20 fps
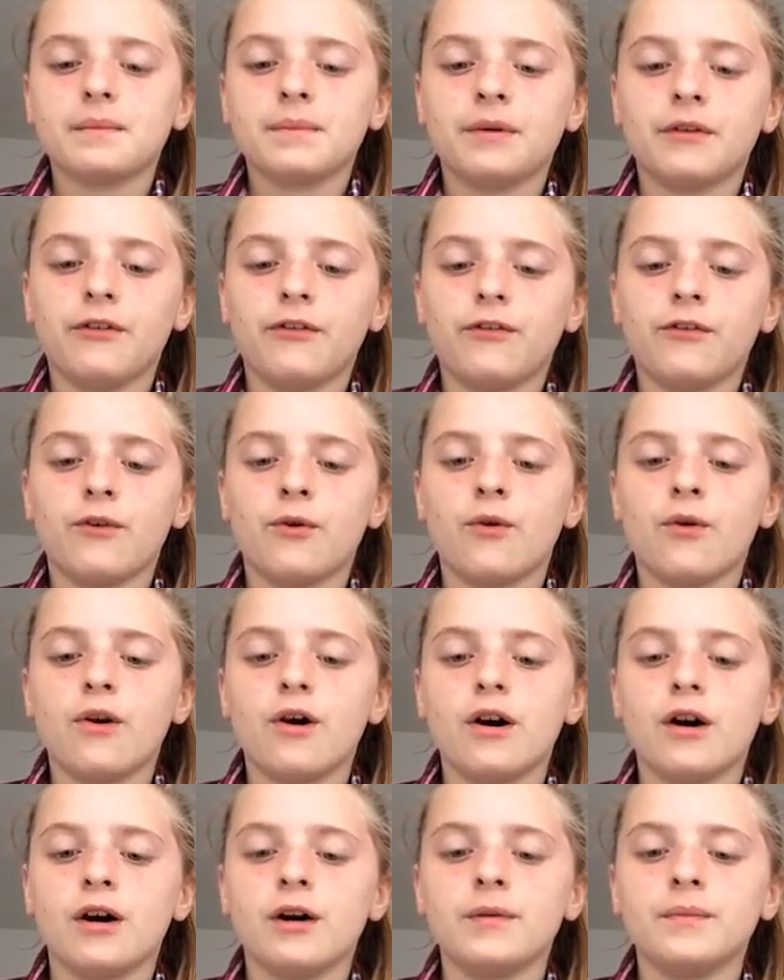before
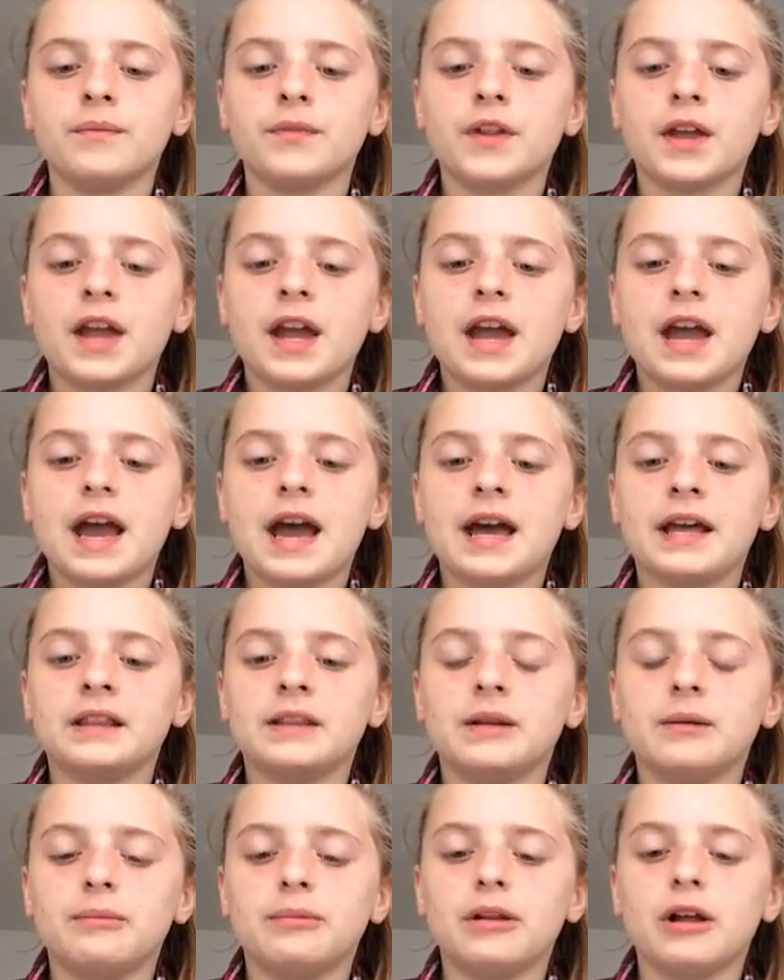her,
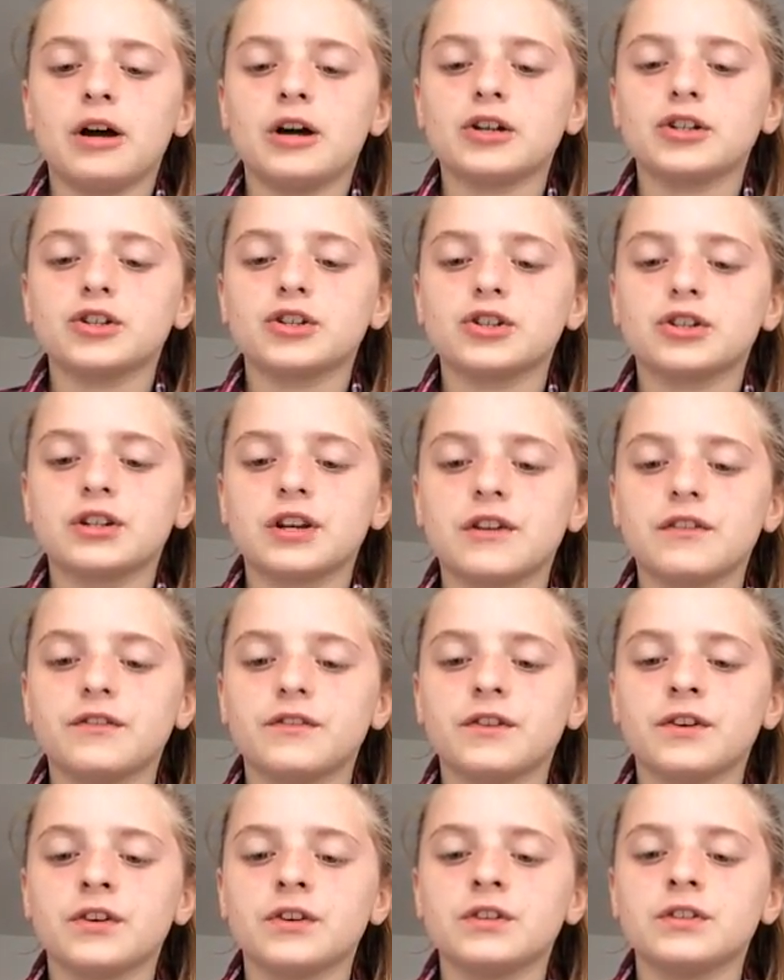and the blush
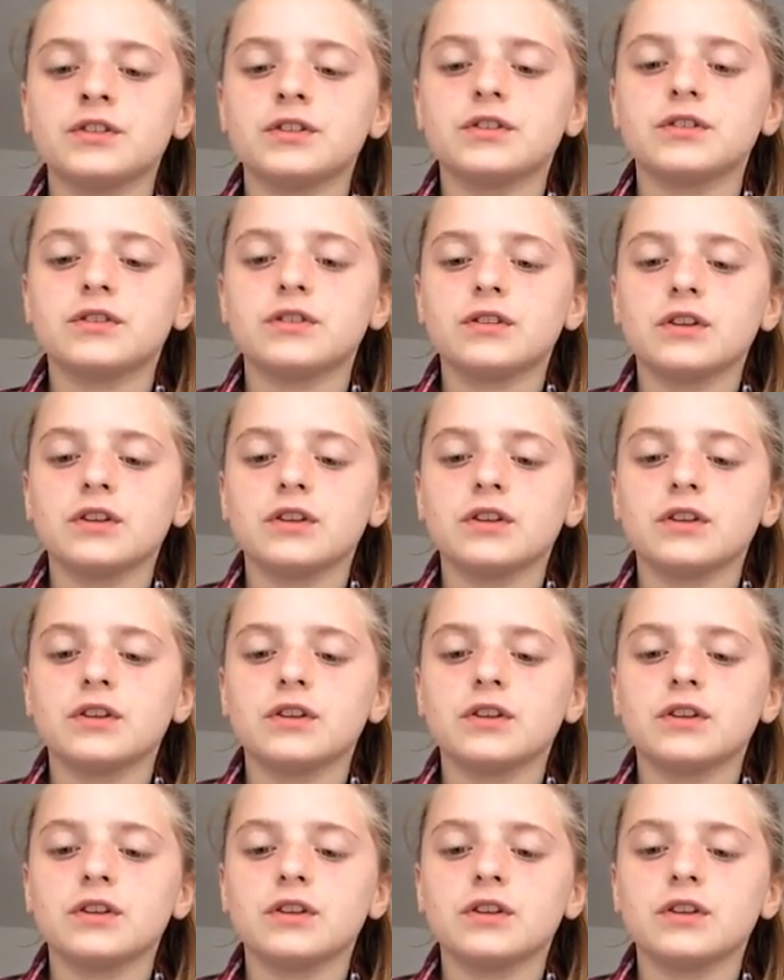stiffened